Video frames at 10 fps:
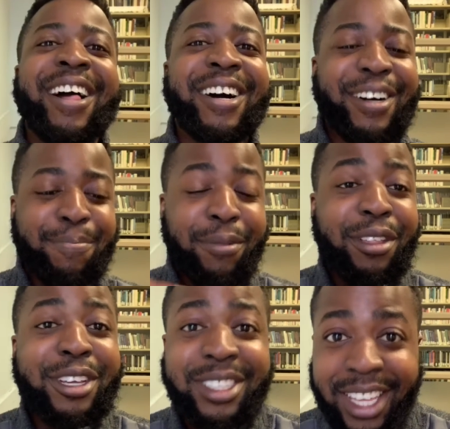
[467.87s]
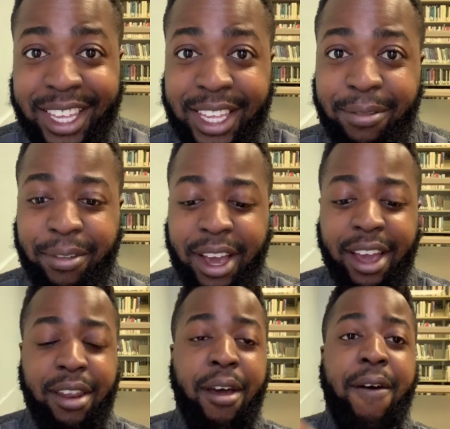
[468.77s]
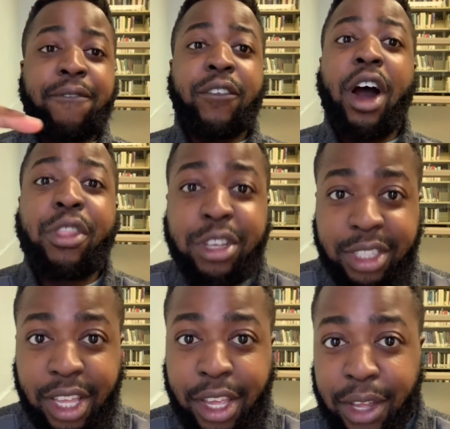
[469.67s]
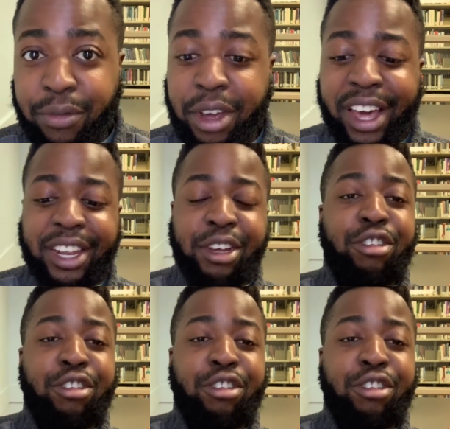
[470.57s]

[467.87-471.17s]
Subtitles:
Mother's Day gift guide. Father's Day gift guide.